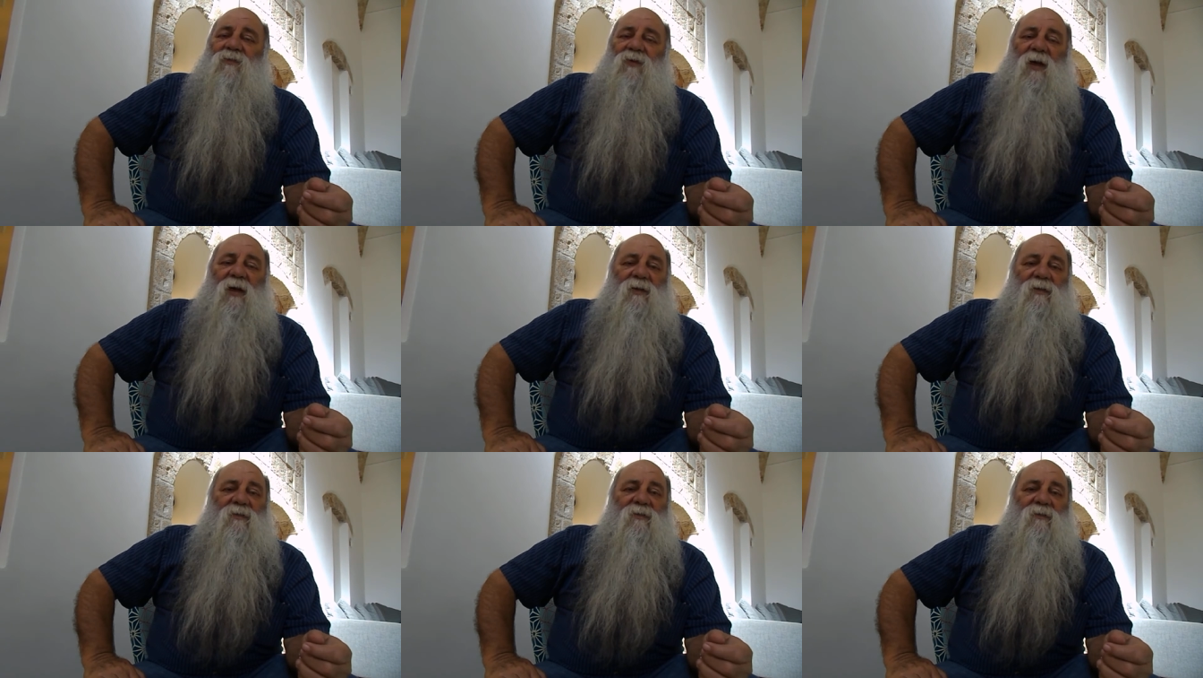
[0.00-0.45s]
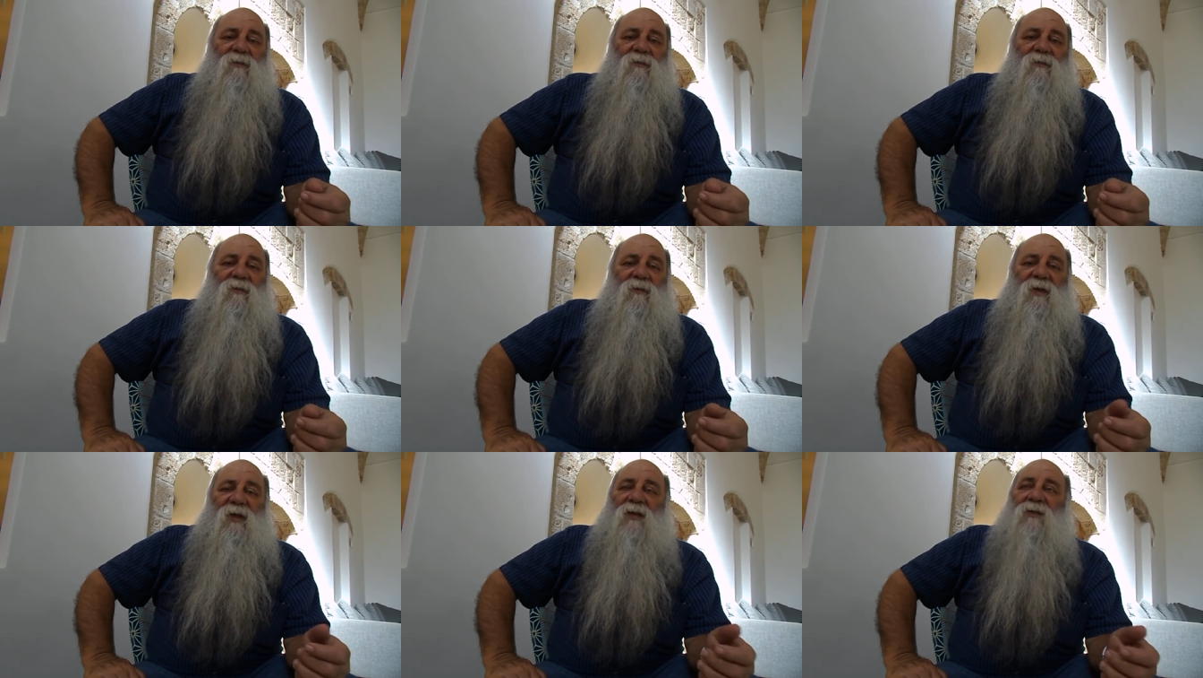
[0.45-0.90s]
trying to
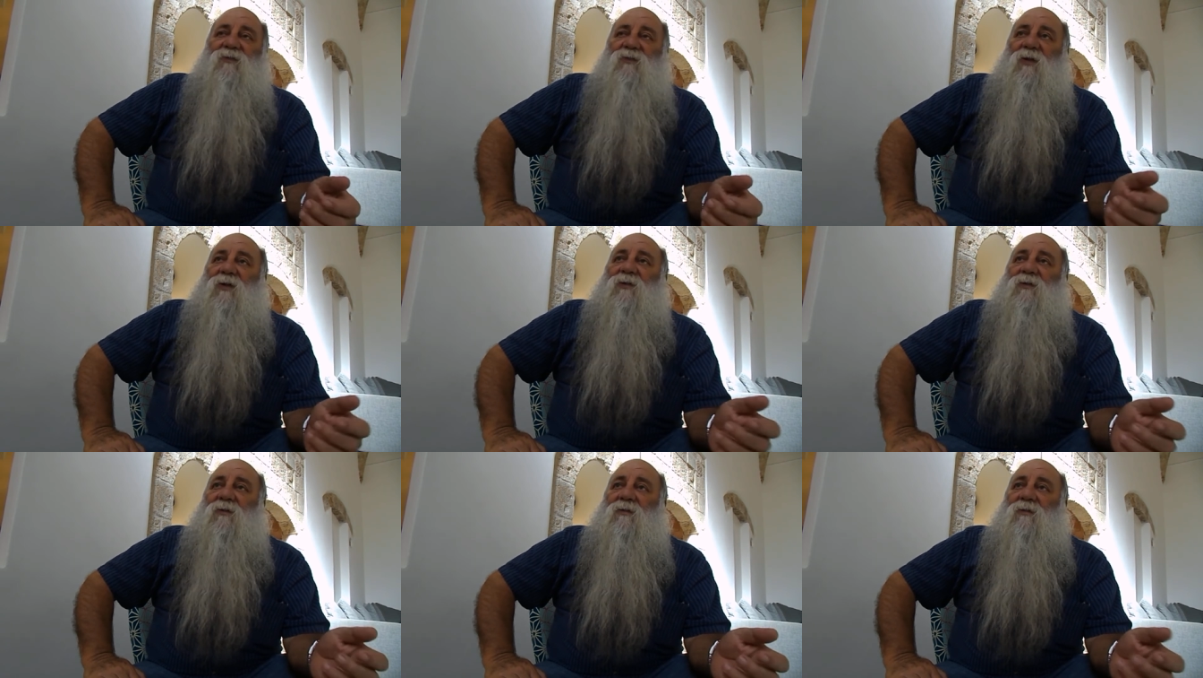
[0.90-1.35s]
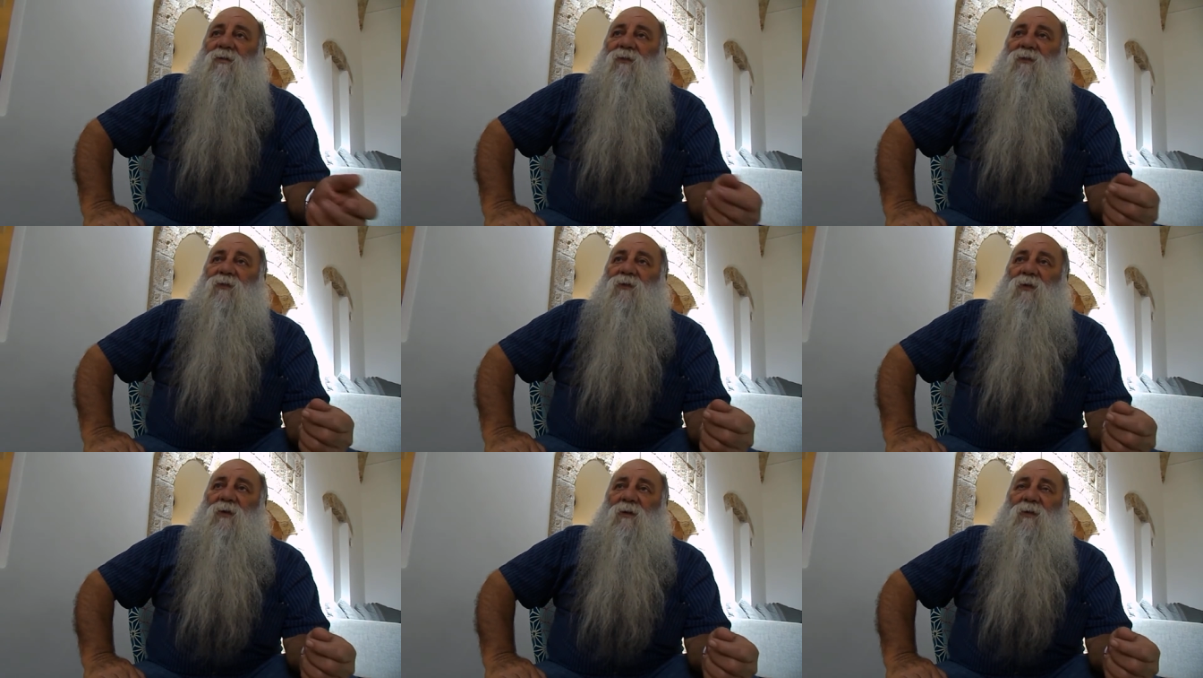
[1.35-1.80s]
get rich
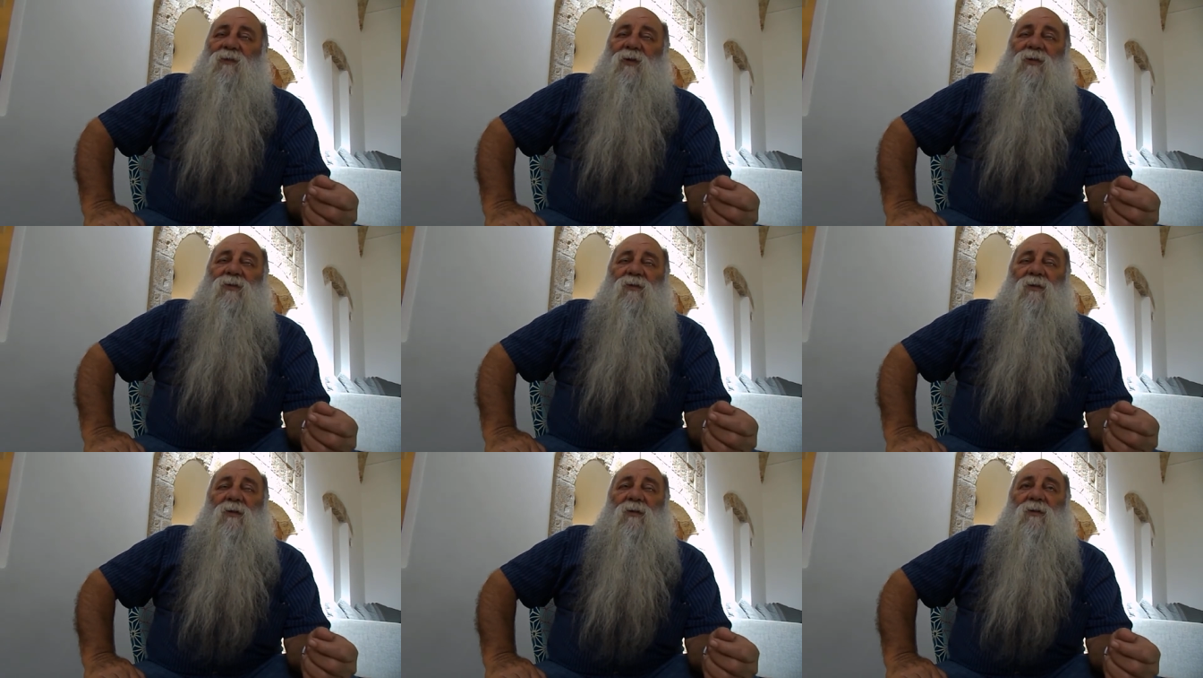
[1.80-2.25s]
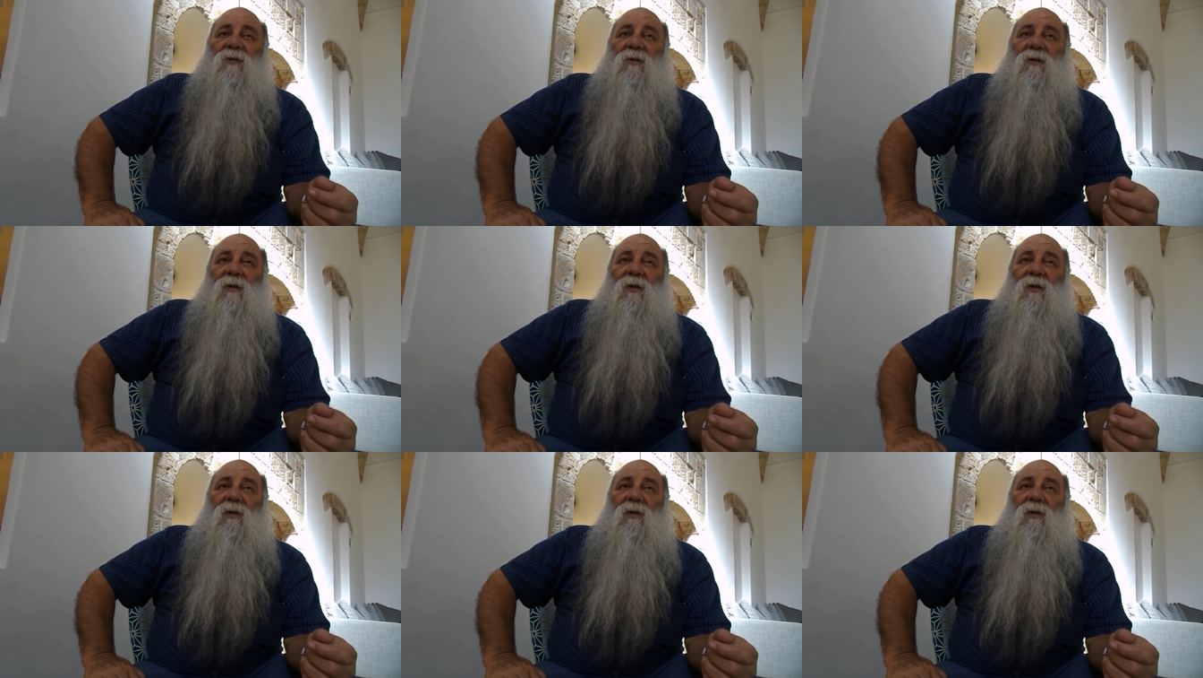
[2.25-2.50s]
through a restaurant.